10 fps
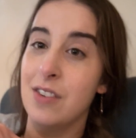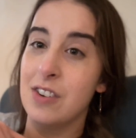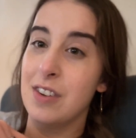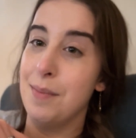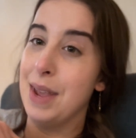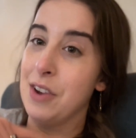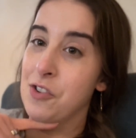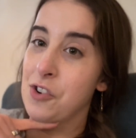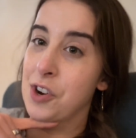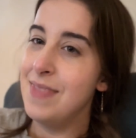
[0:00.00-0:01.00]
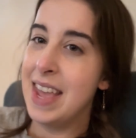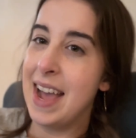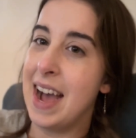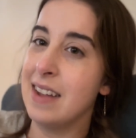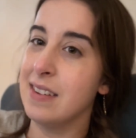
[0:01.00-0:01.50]
just to make sure it
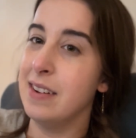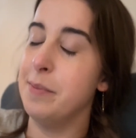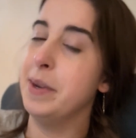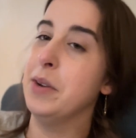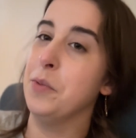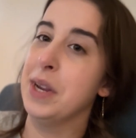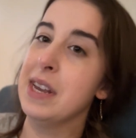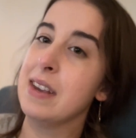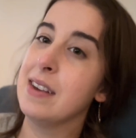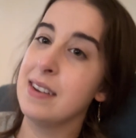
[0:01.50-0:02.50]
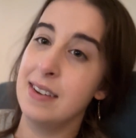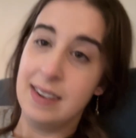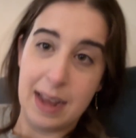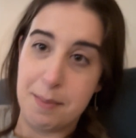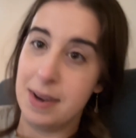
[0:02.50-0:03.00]
hasn't been
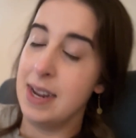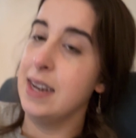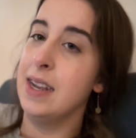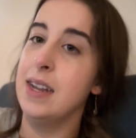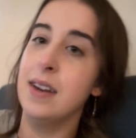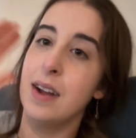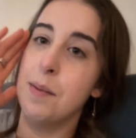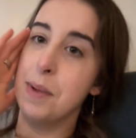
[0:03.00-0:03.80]
recontaminated,